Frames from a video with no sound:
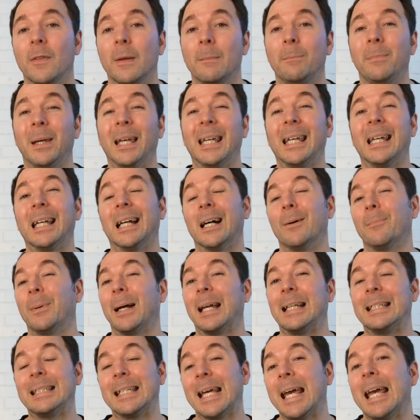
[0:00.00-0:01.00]
then picking up
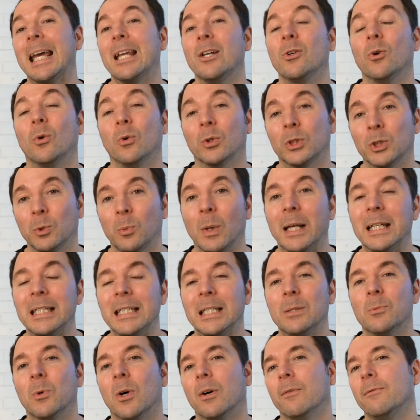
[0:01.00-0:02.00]
a 10 or
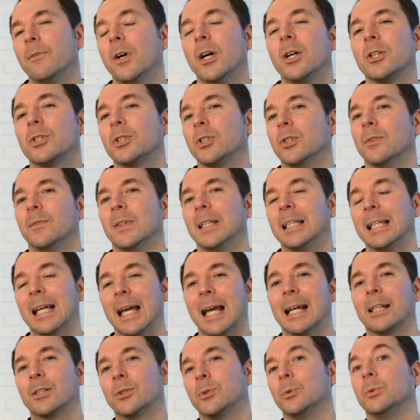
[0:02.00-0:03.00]
20 watt version of the
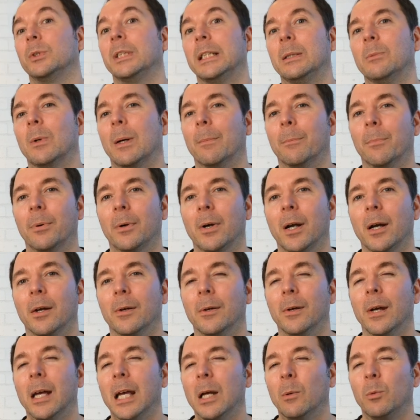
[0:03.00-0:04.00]
X-Tool D1 Pro
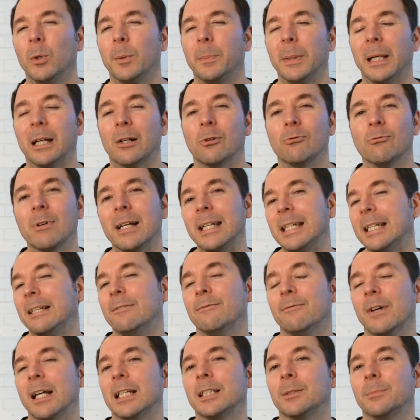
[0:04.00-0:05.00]
would be a great
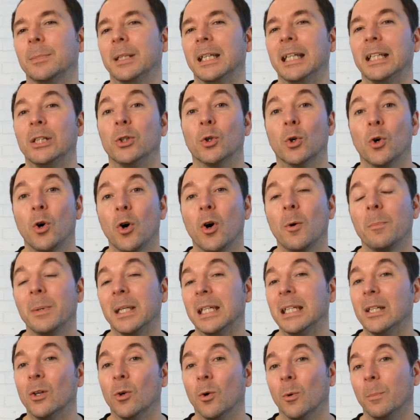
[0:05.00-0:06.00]
investment in your
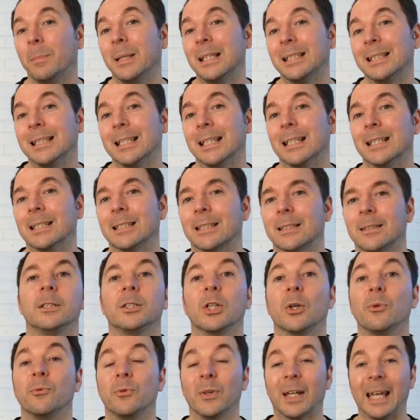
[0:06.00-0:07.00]
hobby or business.
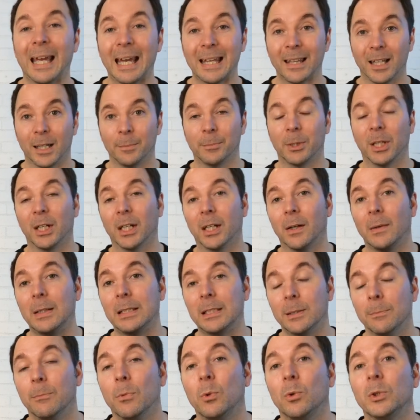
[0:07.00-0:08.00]
Don't forget that I'm going to go
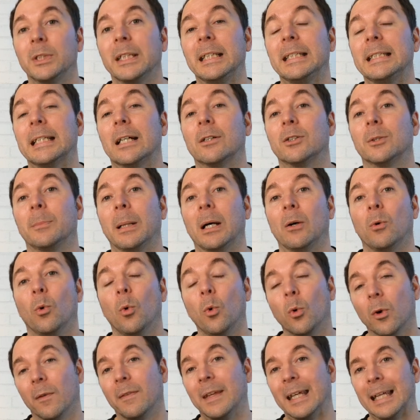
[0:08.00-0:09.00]
into more details about
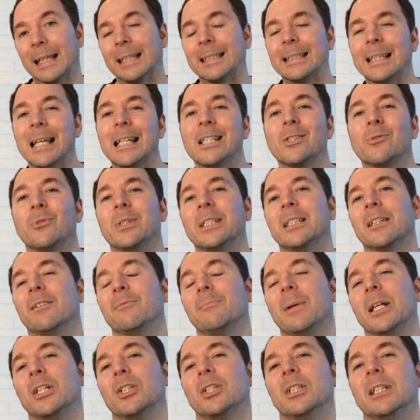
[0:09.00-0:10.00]
all of the accessories I've
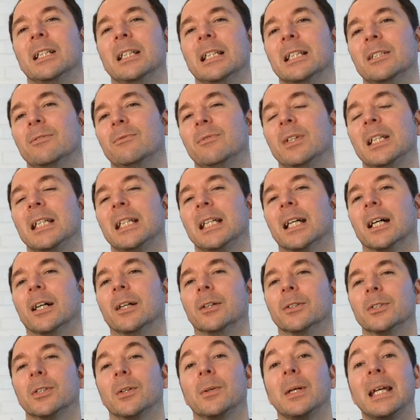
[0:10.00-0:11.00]
mentioned in this video,
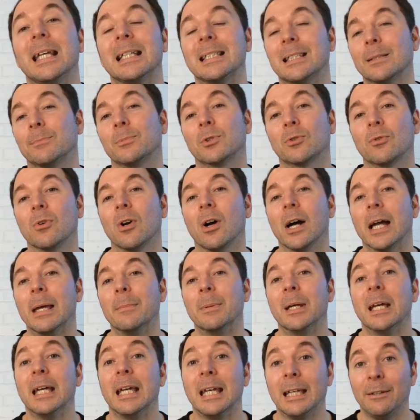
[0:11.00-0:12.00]
so hit subscribe
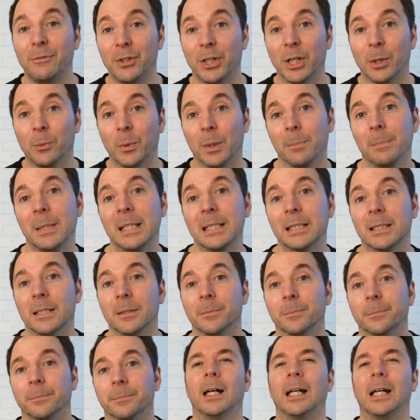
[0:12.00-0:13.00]
if you don't want to miss them.